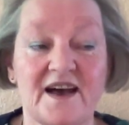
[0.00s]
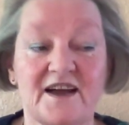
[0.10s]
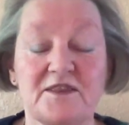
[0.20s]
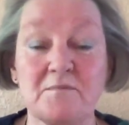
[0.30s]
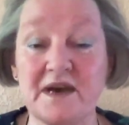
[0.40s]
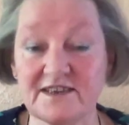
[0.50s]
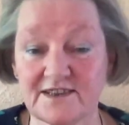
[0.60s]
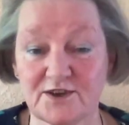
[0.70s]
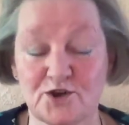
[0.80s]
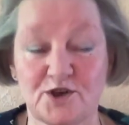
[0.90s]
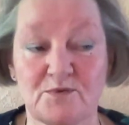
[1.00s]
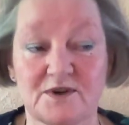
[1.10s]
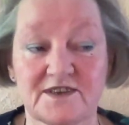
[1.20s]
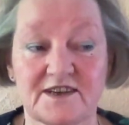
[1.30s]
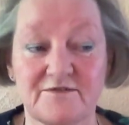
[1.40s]
And the message he
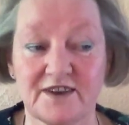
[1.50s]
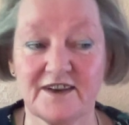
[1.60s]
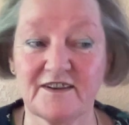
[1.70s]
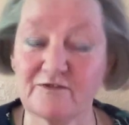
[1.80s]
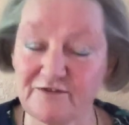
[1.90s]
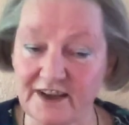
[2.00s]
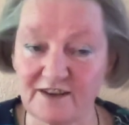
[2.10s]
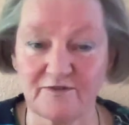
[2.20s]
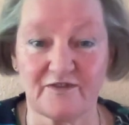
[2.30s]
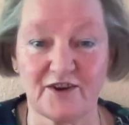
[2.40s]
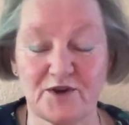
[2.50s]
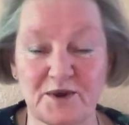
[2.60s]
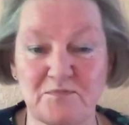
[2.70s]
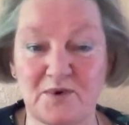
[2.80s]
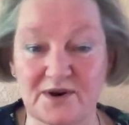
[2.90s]
was giving felt
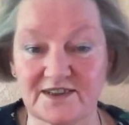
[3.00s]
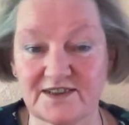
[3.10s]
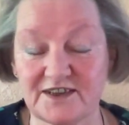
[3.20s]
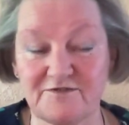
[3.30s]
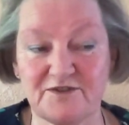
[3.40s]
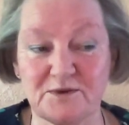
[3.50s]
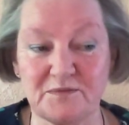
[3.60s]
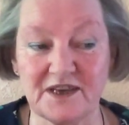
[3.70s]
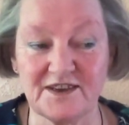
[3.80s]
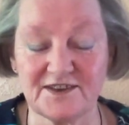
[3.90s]
very positive to me,